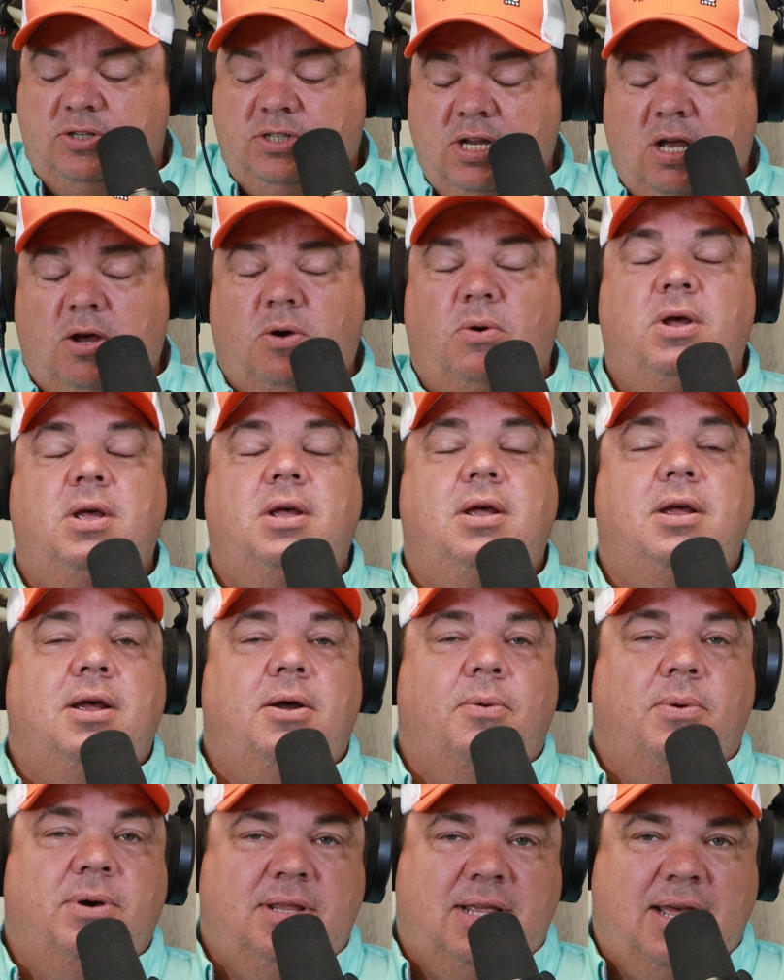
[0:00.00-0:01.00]
So,
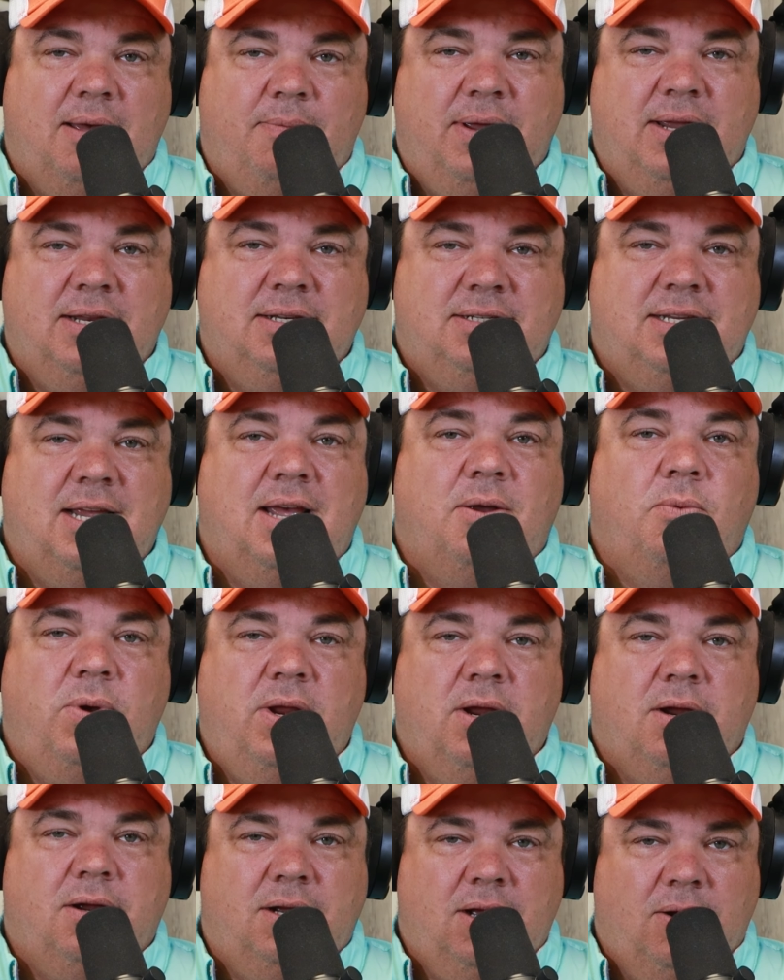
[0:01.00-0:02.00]
with that being said,
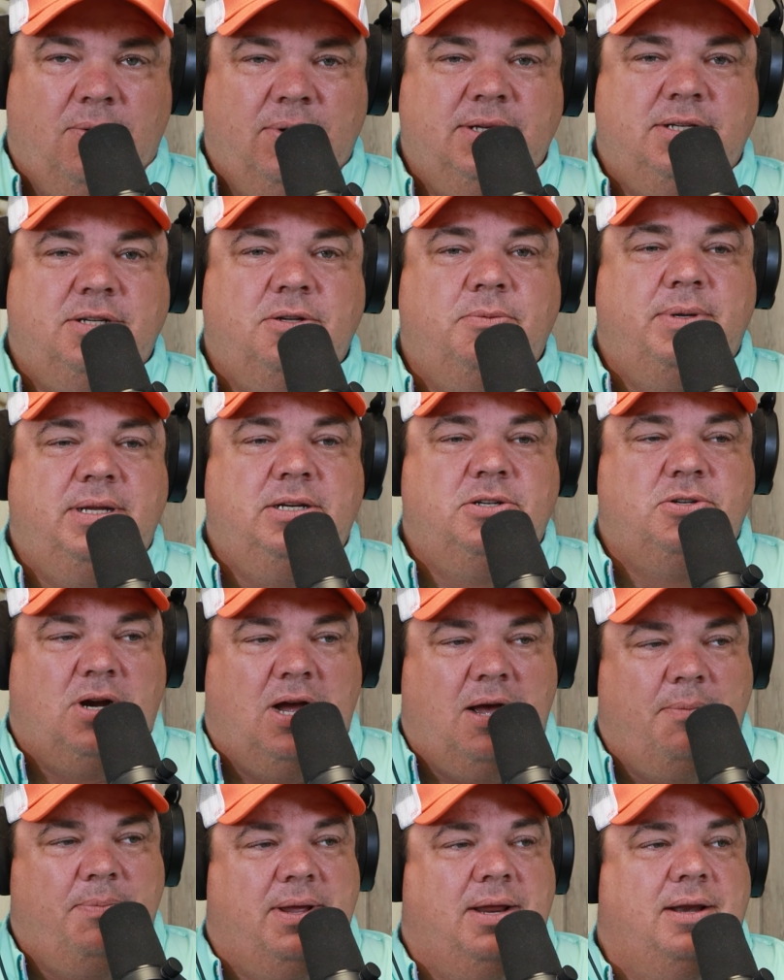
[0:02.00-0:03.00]
we are going to be
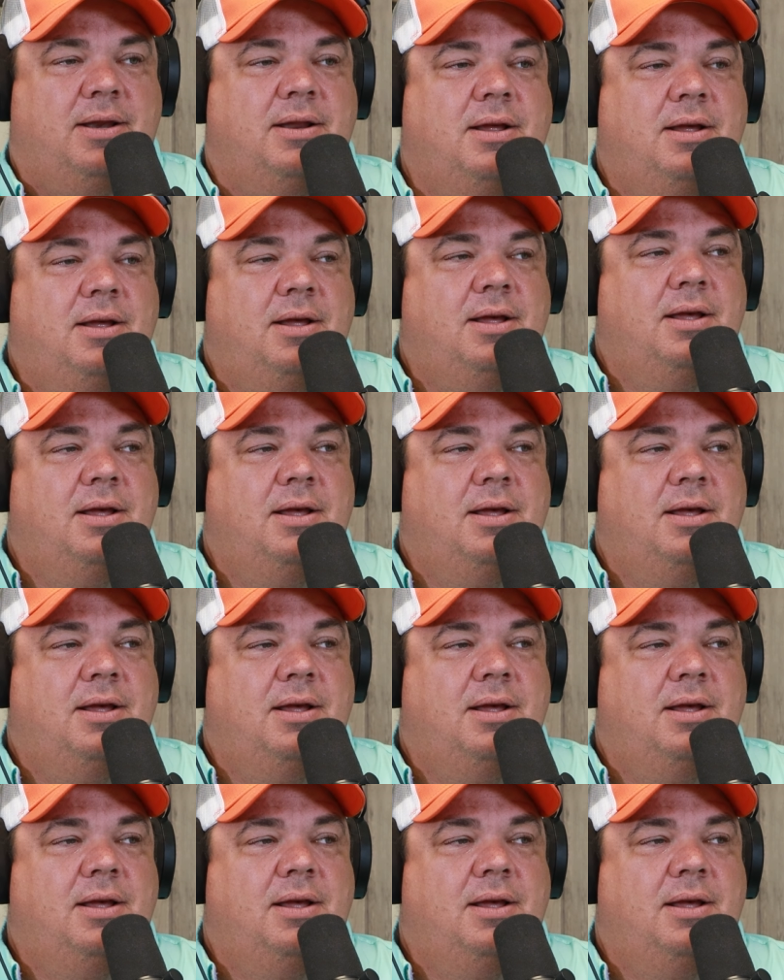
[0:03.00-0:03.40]
dropping